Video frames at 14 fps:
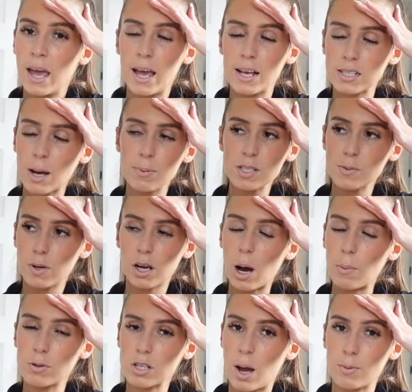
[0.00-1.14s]
It's happened to me a
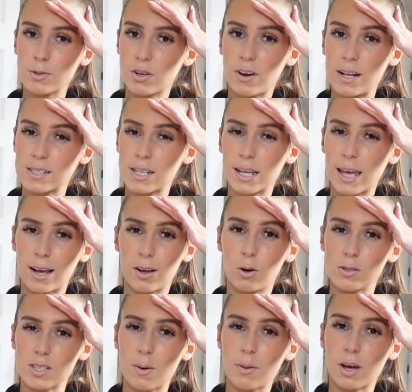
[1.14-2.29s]
couple times where I've had to like get in contact